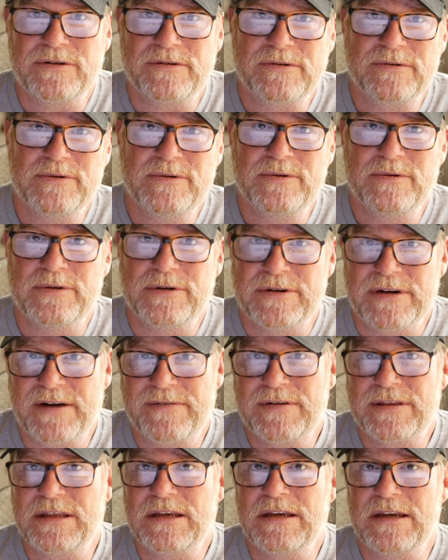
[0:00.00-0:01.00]
your
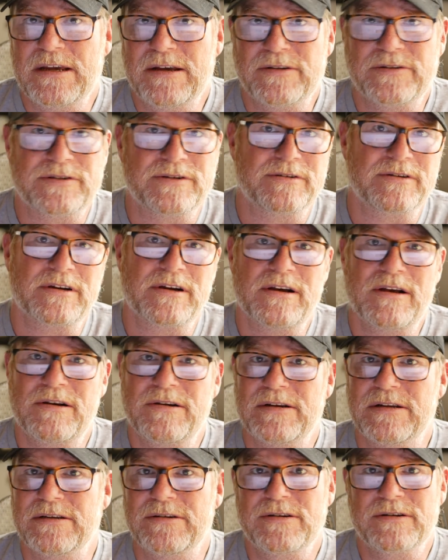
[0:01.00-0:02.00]
everything else, you're
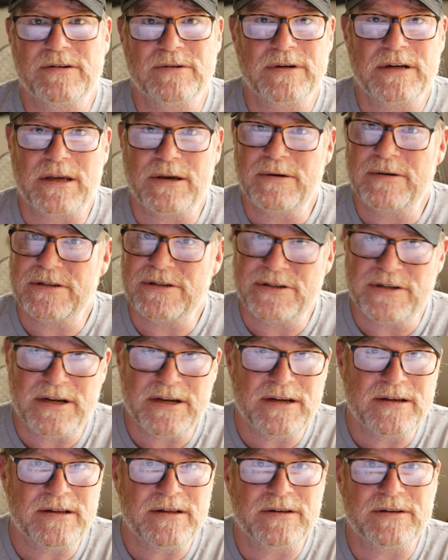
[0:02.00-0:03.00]
gone, and you're going to go to
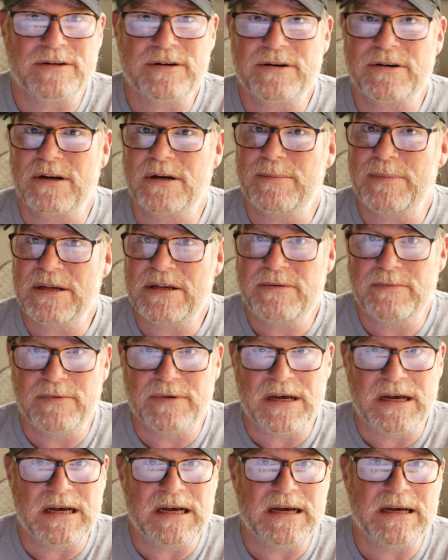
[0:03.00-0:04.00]
jail, and you're going to be
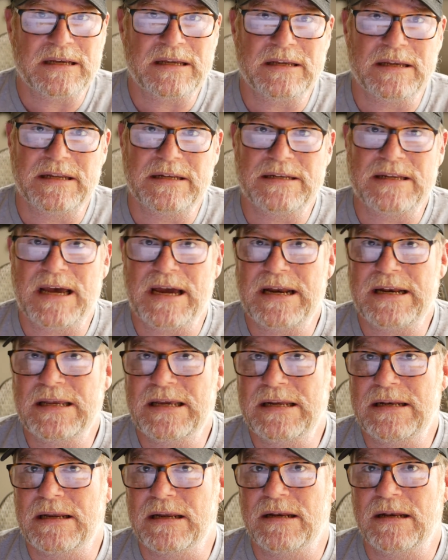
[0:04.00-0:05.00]

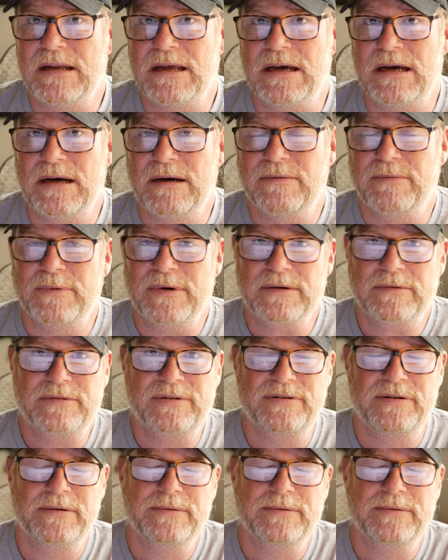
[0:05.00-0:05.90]
indicted, and, well,